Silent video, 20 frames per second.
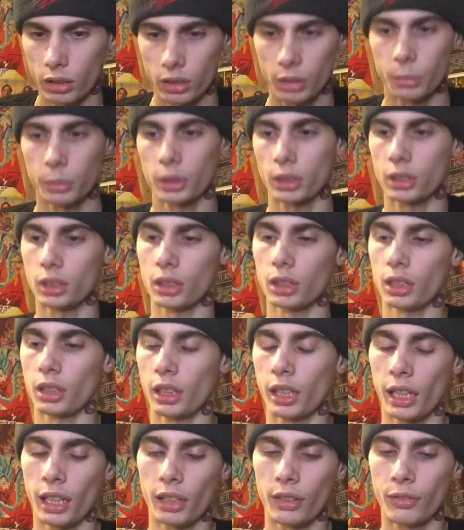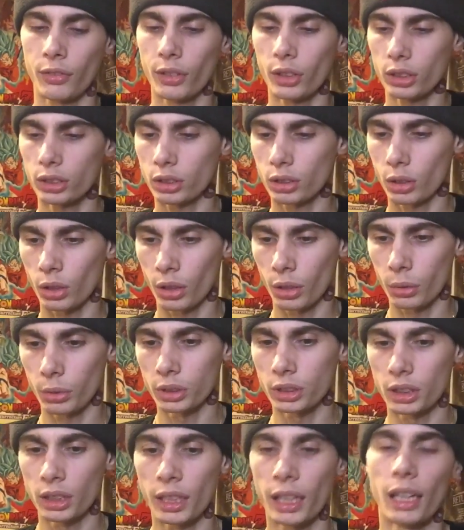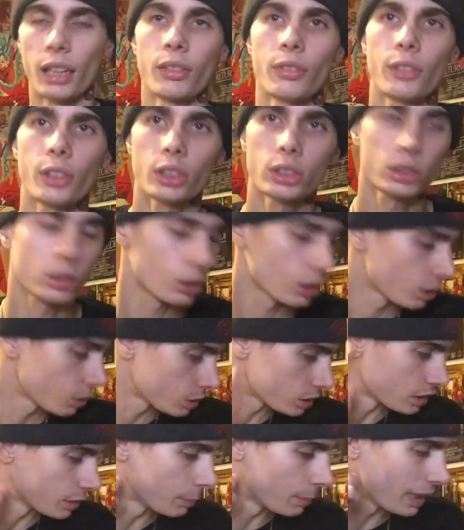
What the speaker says: Let me see. Yeah, the first story was the